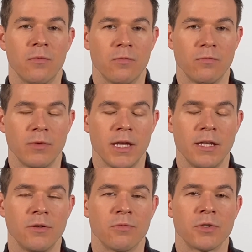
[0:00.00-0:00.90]
they
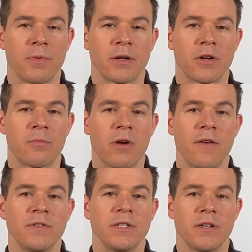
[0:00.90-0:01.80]
need to respect our
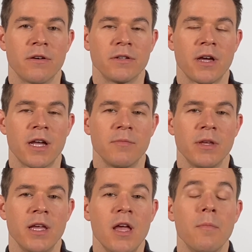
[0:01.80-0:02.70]
privacy and our autonomy,
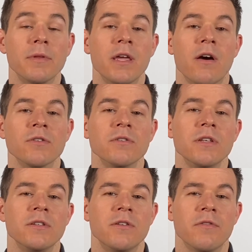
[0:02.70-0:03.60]
but they also
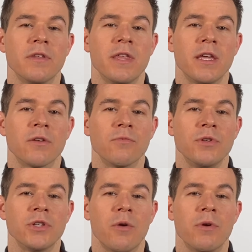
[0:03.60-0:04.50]
need to know that they can
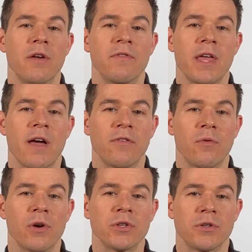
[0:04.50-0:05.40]
reach out whenever they have a
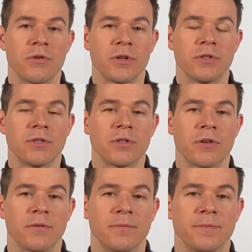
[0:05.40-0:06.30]
question or a
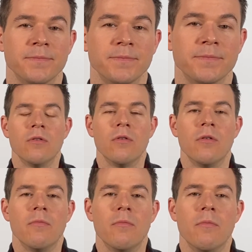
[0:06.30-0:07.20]
concern.
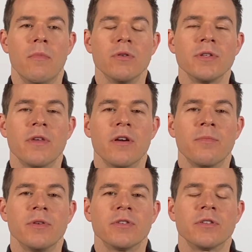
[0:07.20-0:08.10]
Most
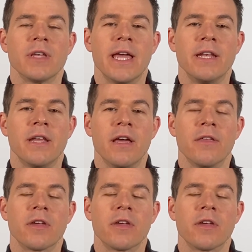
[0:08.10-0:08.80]
therapists and healthcare